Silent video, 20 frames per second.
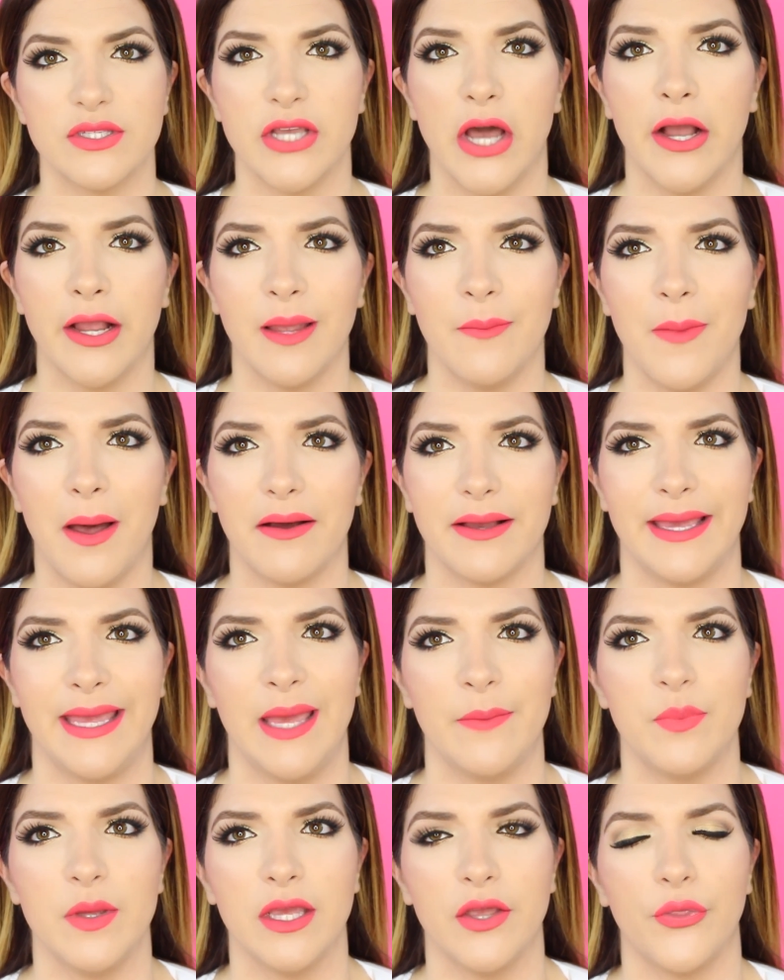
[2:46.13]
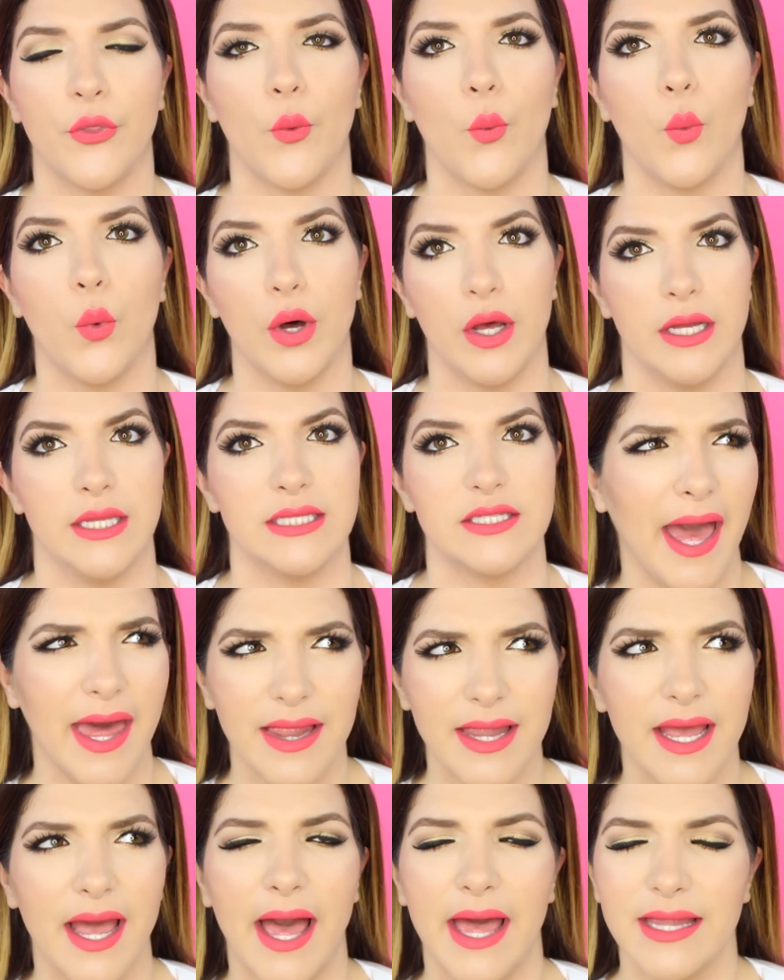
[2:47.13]
was talking about camping in the woods.
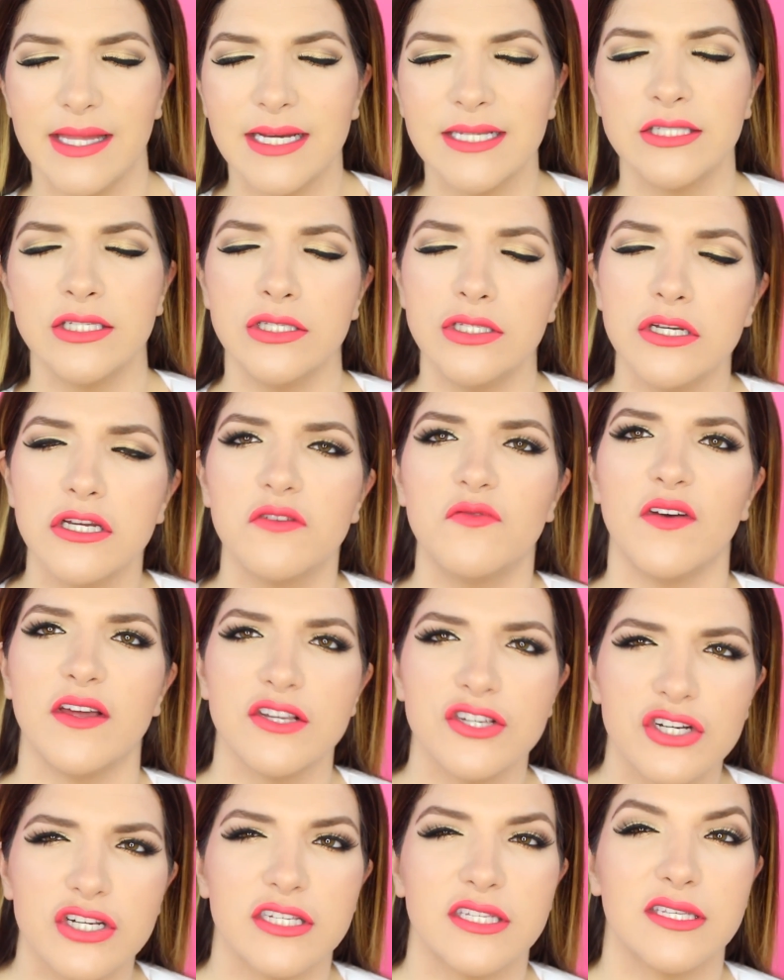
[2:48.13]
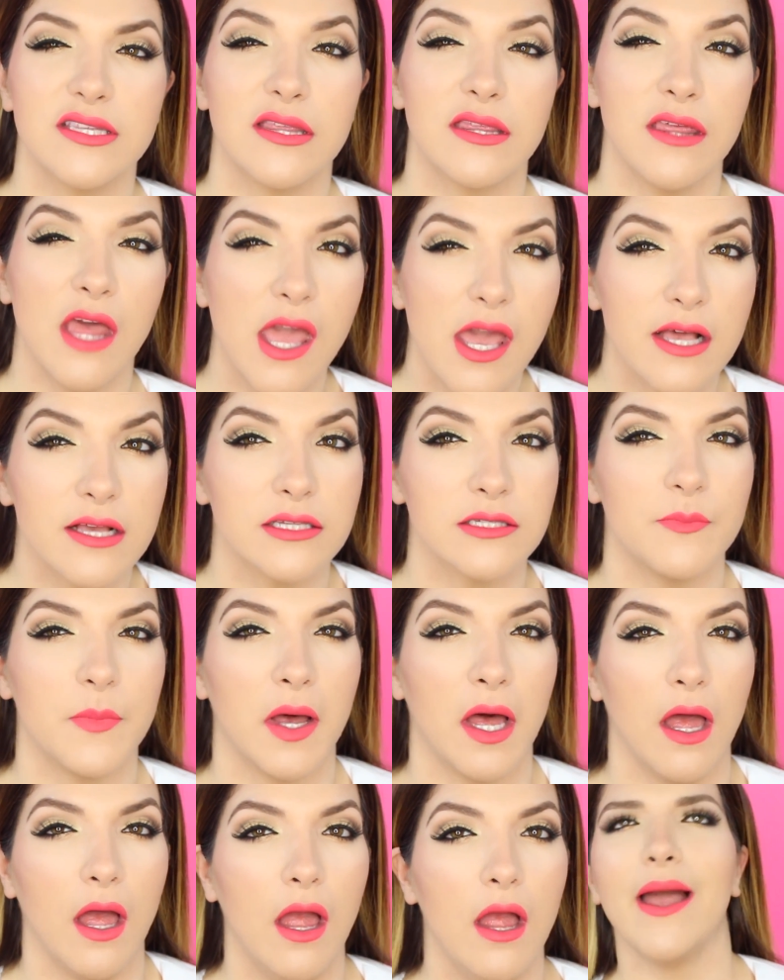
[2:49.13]
I like to do adventurous things,
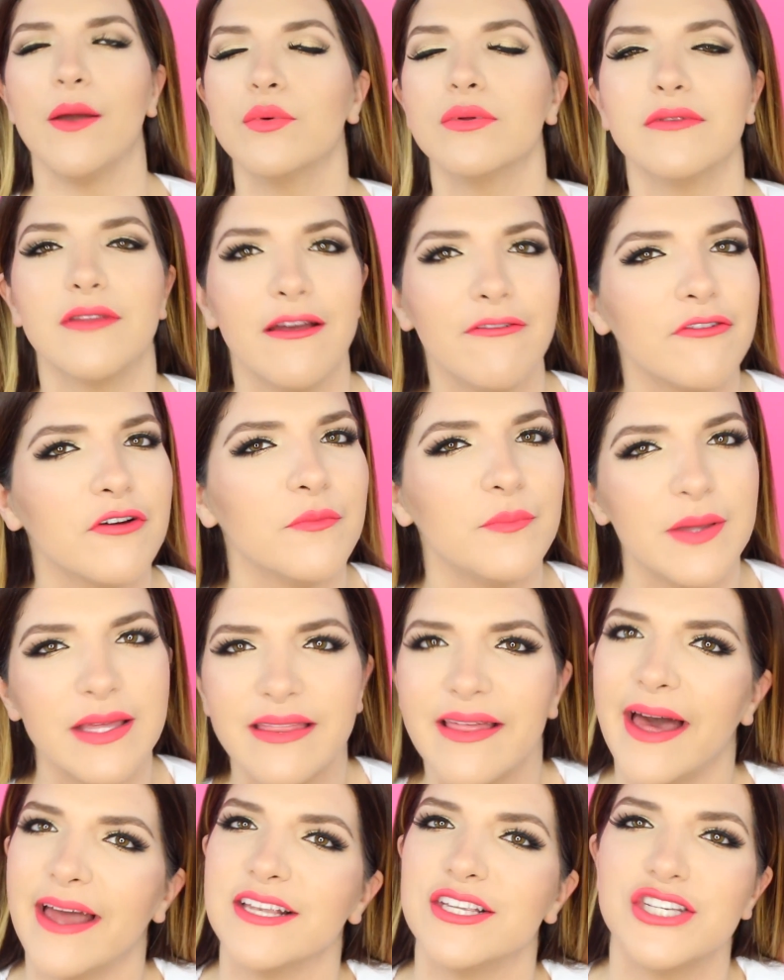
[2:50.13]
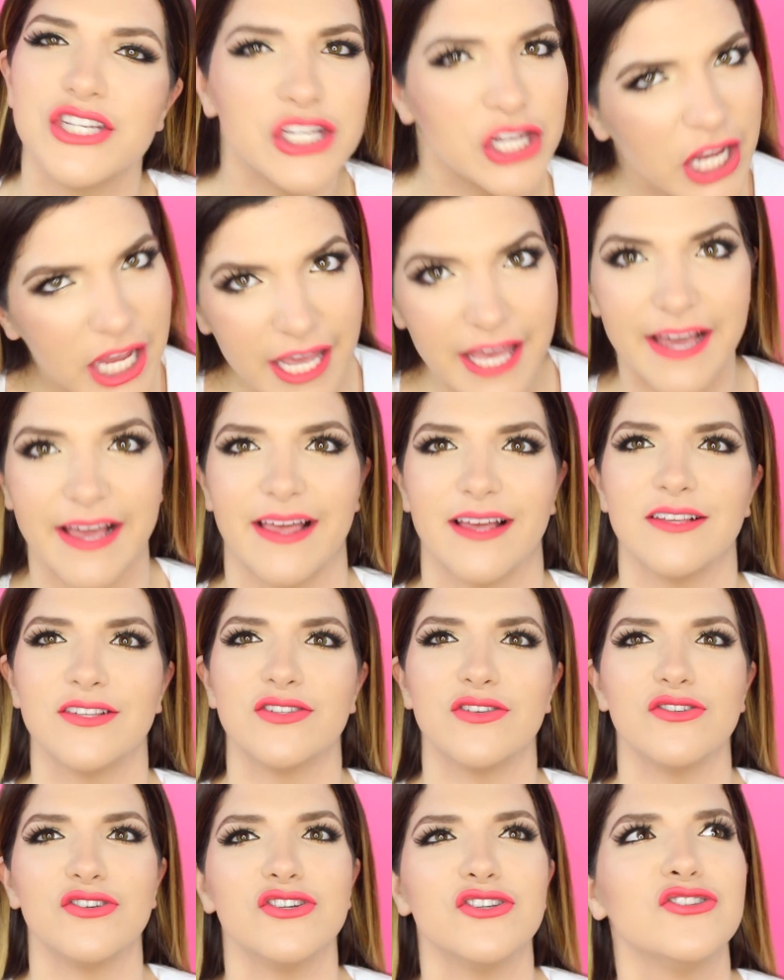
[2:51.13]
but I will never be that chick.
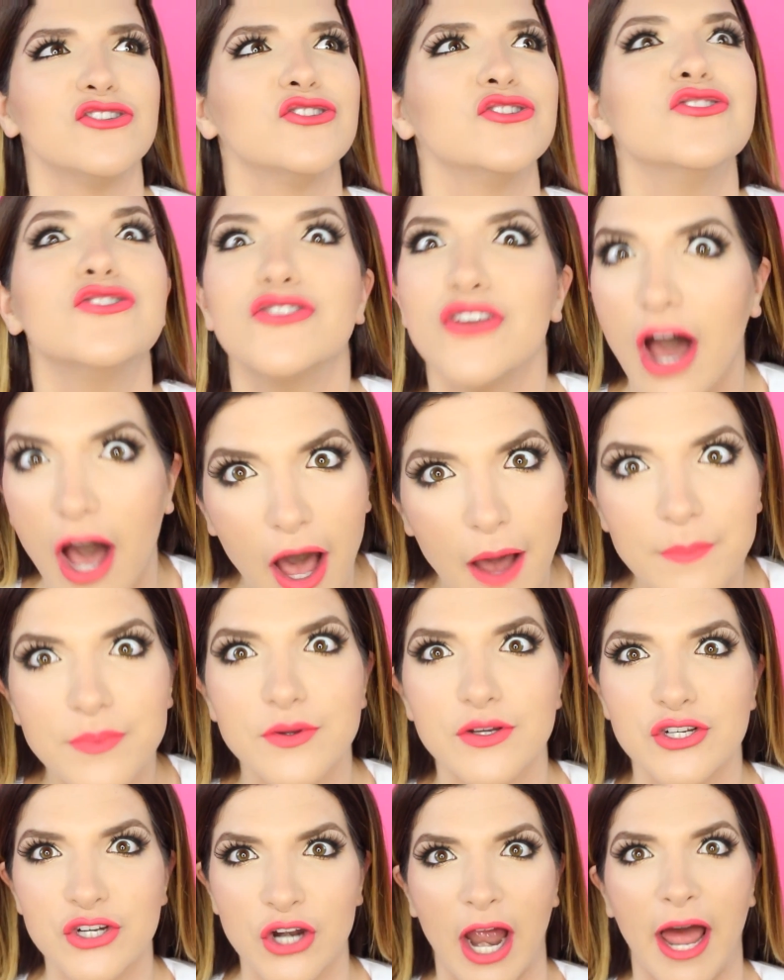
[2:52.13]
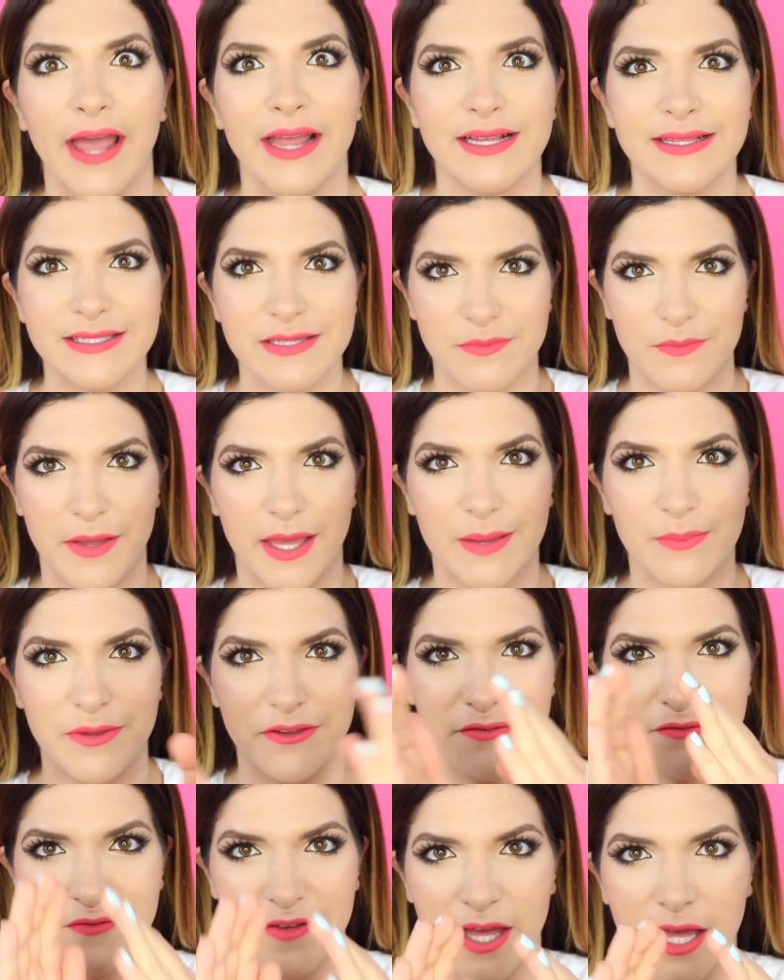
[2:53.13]
So just stop trying to make
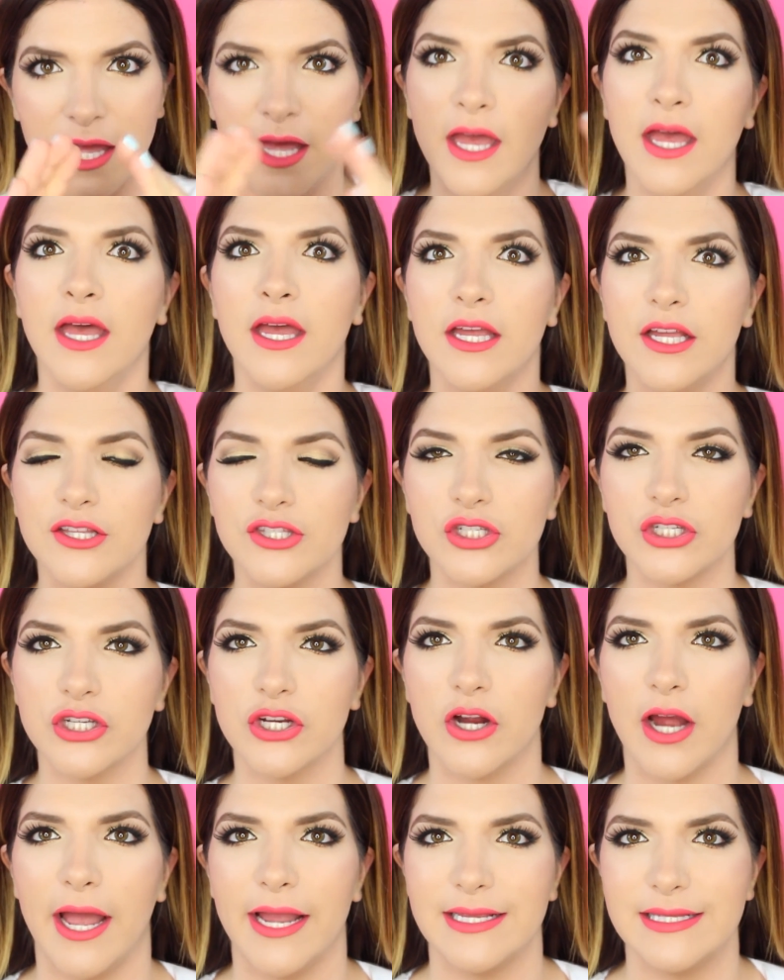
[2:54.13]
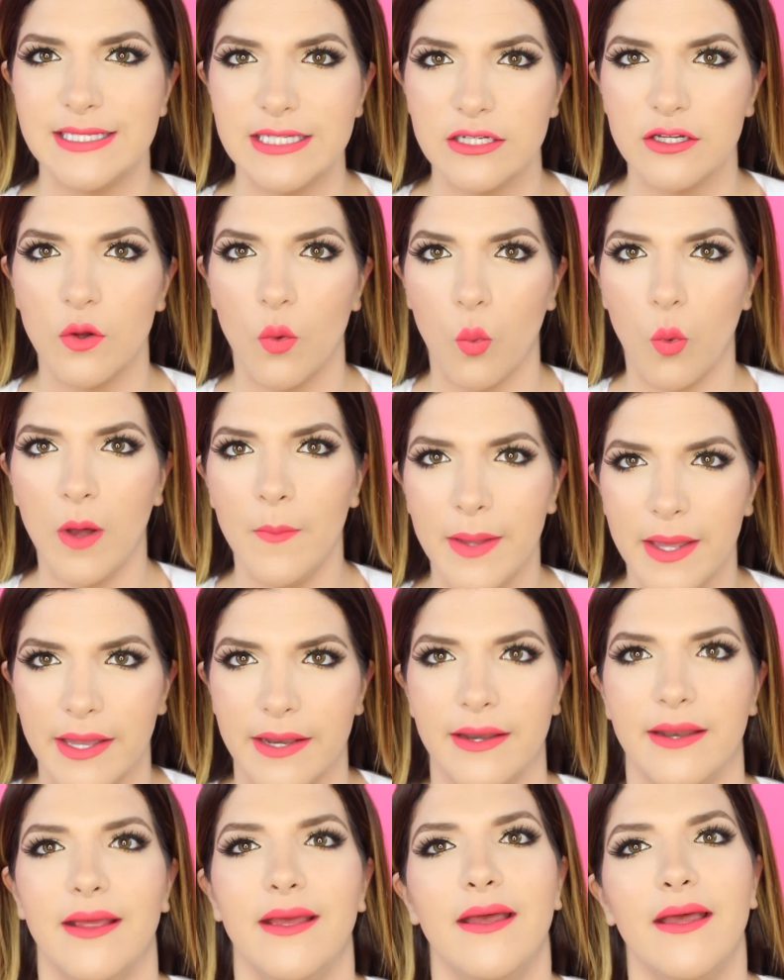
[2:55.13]
me fit into your ideal
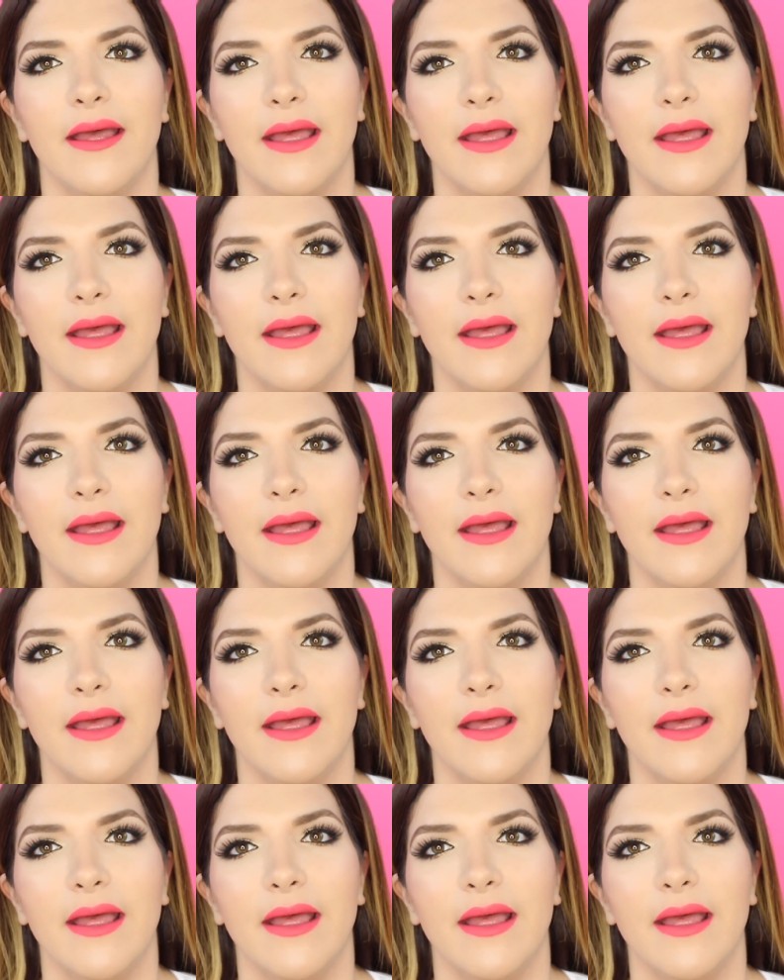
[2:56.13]
woman.